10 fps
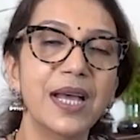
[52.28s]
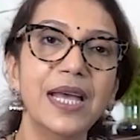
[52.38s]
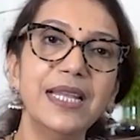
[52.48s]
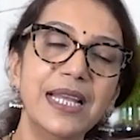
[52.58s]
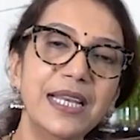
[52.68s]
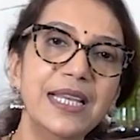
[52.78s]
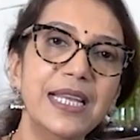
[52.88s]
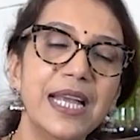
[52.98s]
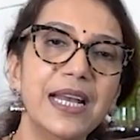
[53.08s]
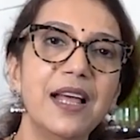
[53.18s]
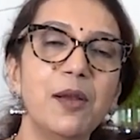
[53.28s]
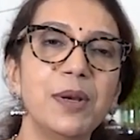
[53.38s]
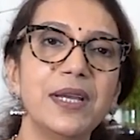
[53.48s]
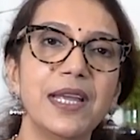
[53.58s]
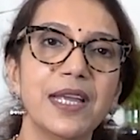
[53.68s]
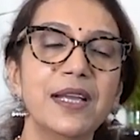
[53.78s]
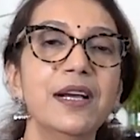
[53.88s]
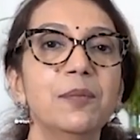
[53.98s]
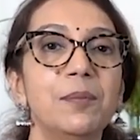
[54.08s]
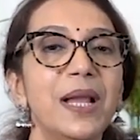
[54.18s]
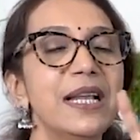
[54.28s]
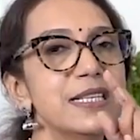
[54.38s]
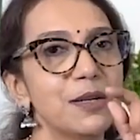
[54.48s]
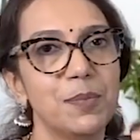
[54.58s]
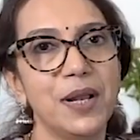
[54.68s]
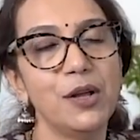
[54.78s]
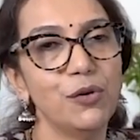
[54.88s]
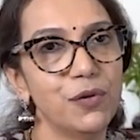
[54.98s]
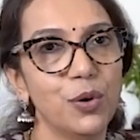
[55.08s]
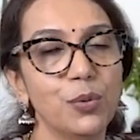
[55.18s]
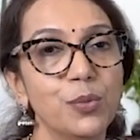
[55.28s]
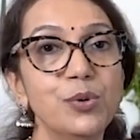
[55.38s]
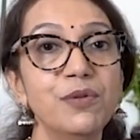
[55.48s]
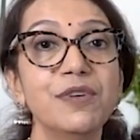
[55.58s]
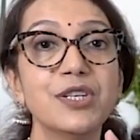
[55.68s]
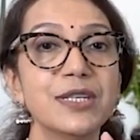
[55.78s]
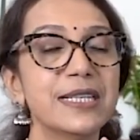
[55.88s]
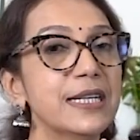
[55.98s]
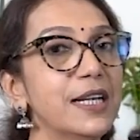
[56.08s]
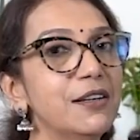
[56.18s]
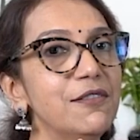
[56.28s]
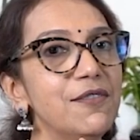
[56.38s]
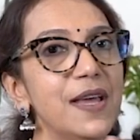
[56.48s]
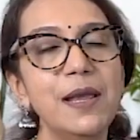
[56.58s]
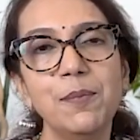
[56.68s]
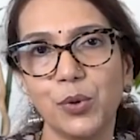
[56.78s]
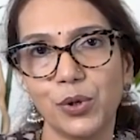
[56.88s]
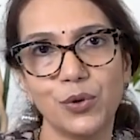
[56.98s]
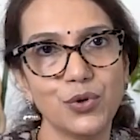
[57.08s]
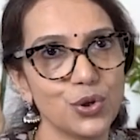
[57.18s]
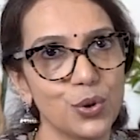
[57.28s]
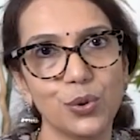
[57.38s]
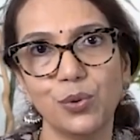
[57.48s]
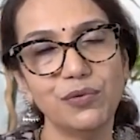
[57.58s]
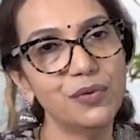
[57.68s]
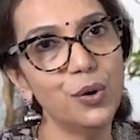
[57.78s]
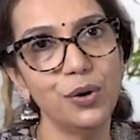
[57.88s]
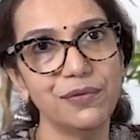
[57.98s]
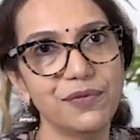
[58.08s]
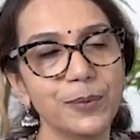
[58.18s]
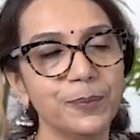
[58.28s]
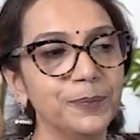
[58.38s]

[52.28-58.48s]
And then in the end, I'll be taking a blood supply of long bone, which is another very important short note for all of you.